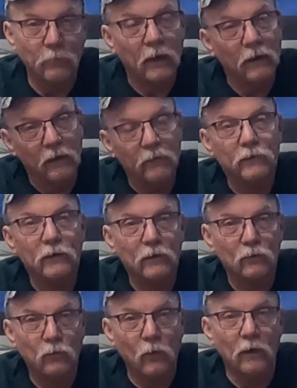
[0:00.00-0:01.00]
I left it
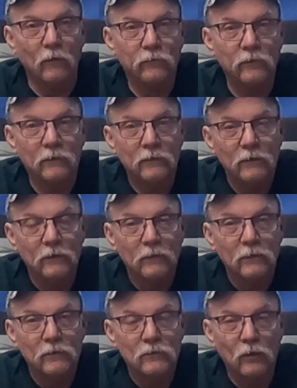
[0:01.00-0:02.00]
at 12.
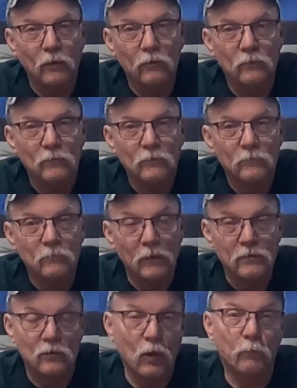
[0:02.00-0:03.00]
So my
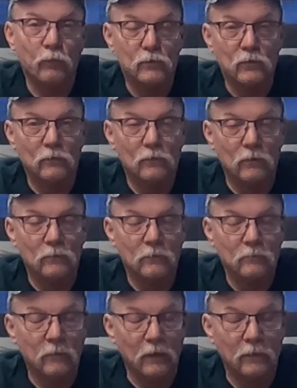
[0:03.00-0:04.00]
scope was,
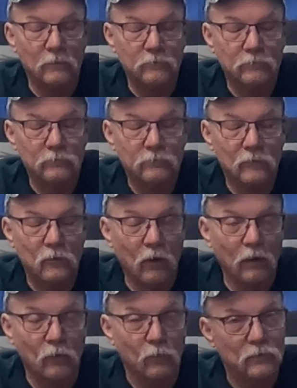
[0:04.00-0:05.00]
my
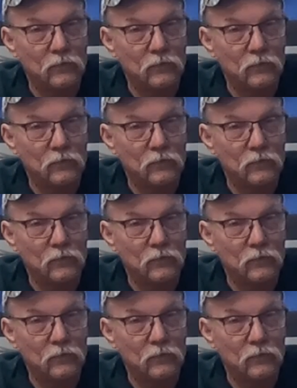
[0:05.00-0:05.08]
chrono was